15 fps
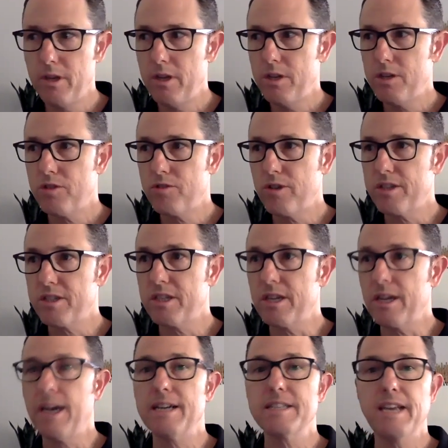Stress can
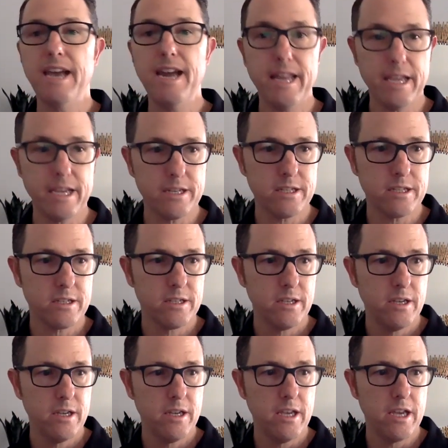cause headaches.
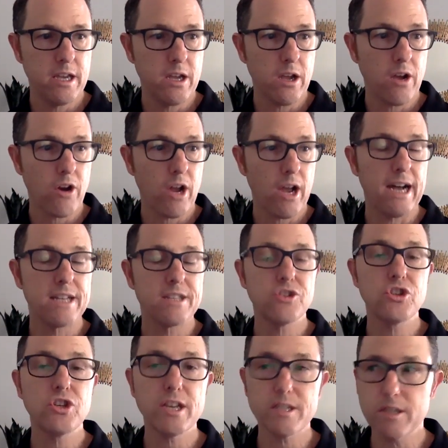It can cause
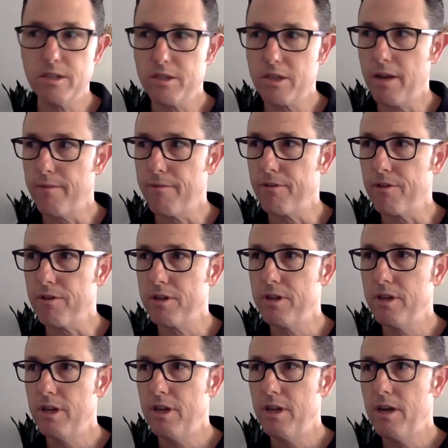chest discomfort,
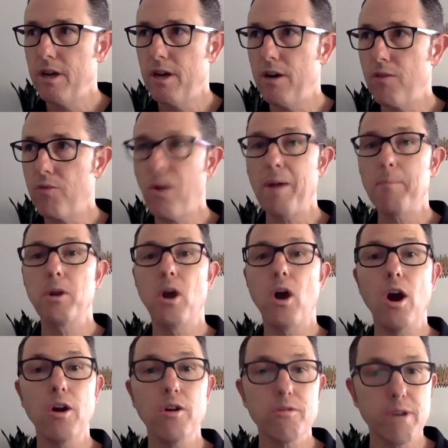rapid
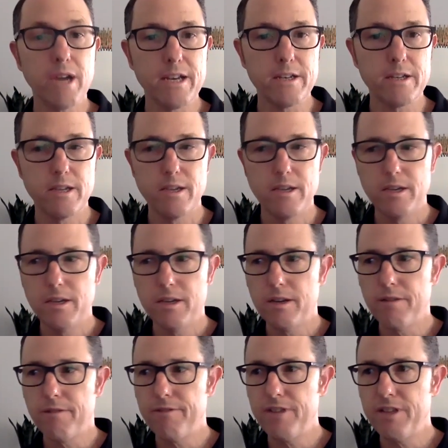heart rate,
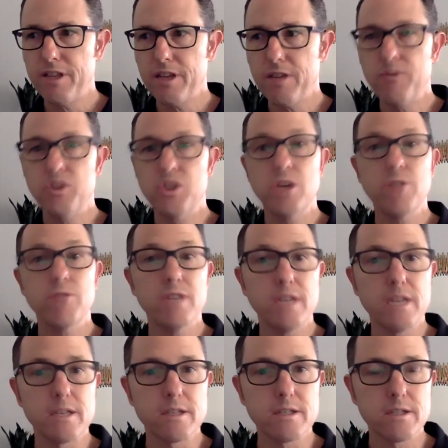a feeling of
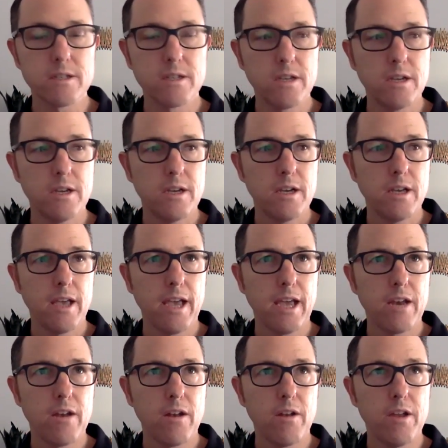jitteriness.
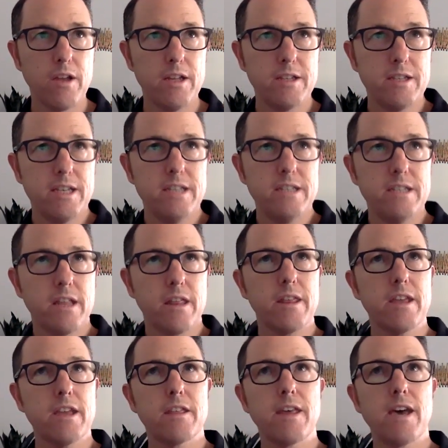And it's easy to
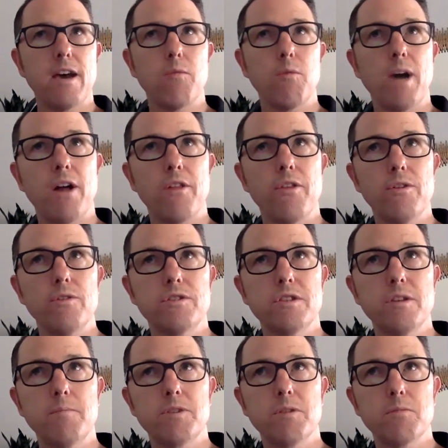think that, wow, those
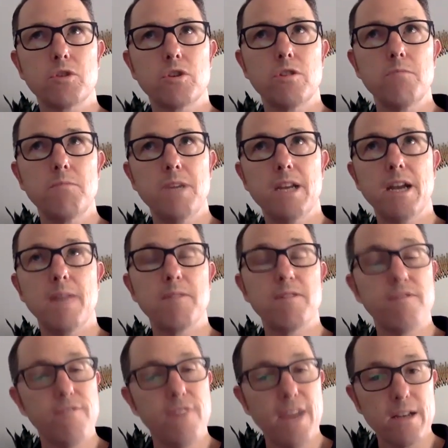symptoms could mean I'm
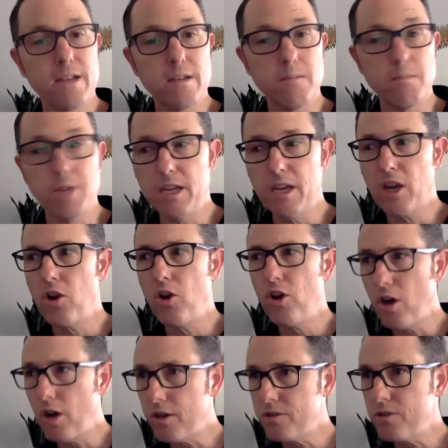infected, but it could
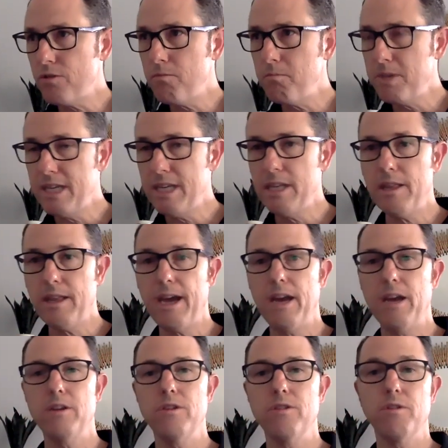also mean
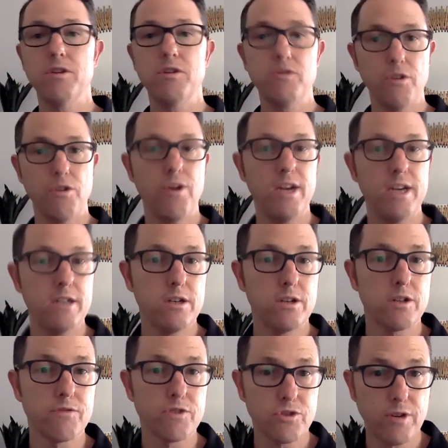that you're under a great
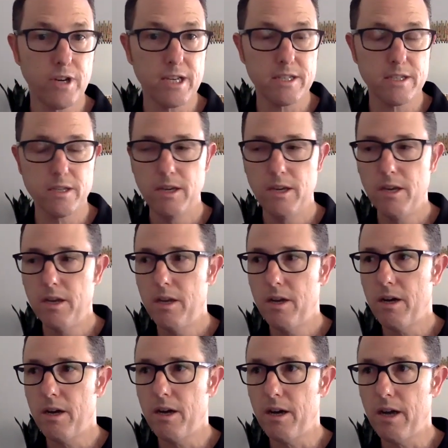deal of stress
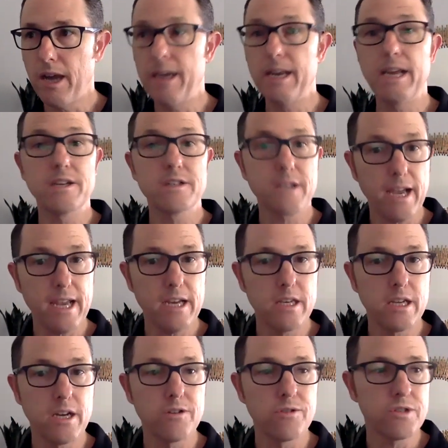and
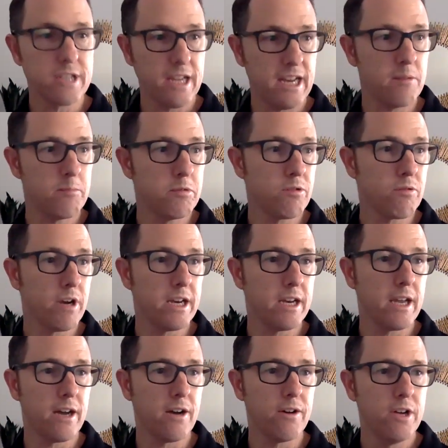anxiety, understandably, right
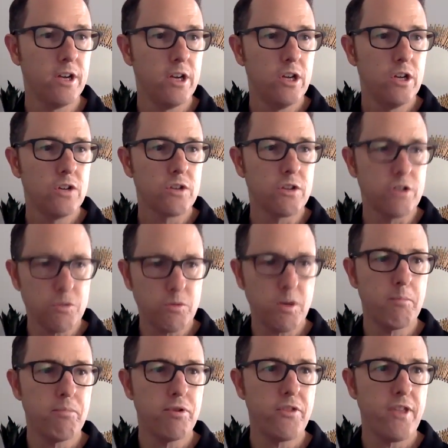now. So I just want
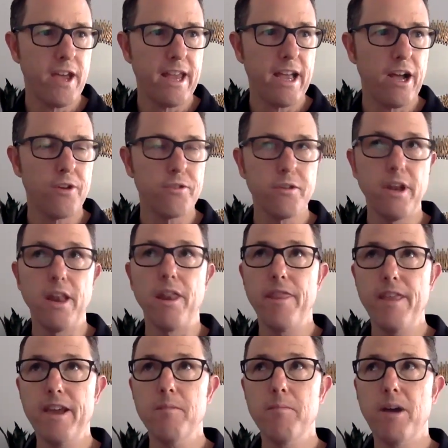to put that out and
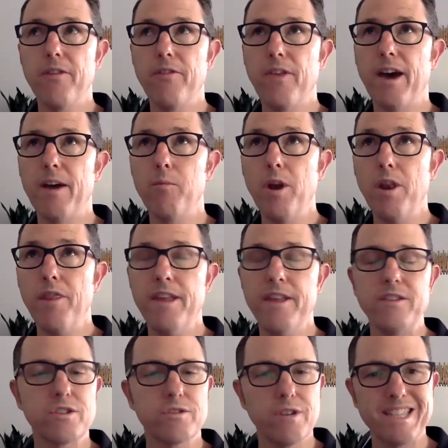think about that. One thing
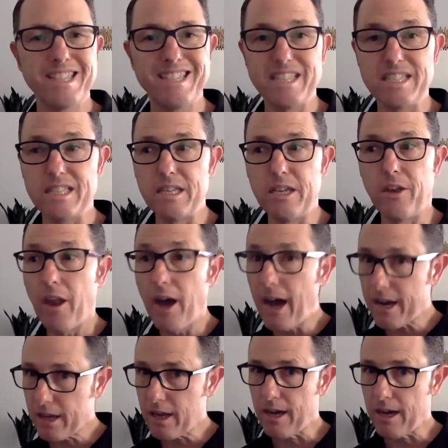stress does
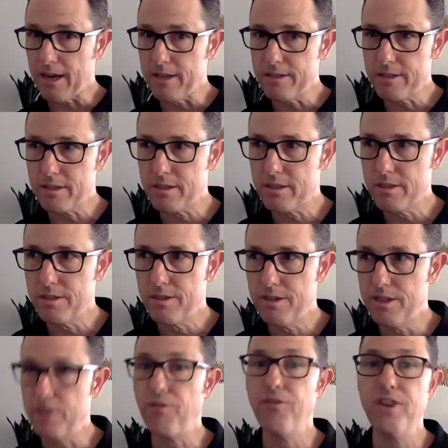not cause
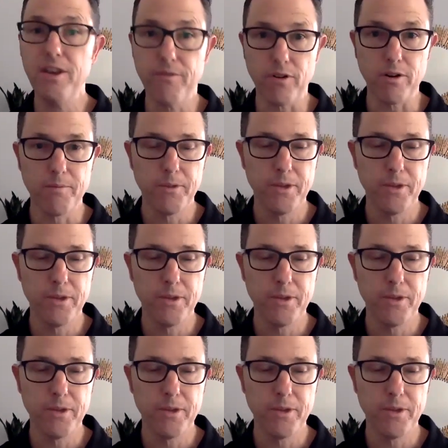is fever.